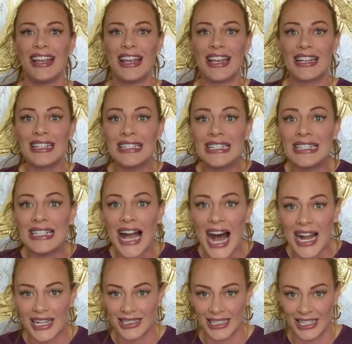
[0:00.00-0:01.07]

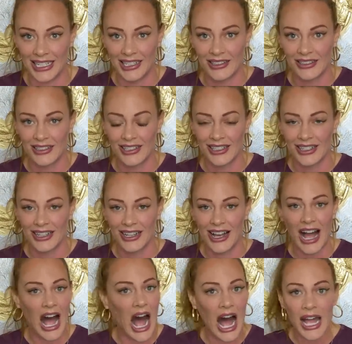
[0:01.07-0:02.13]
Exactly.
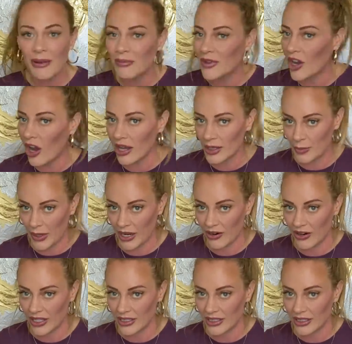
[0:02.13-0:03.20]
I'm not a
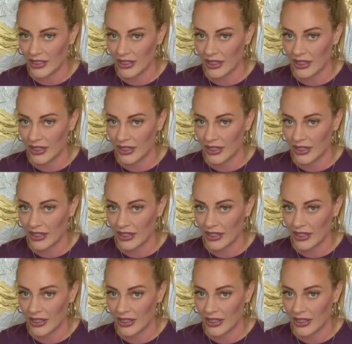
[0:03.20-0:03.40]
parent.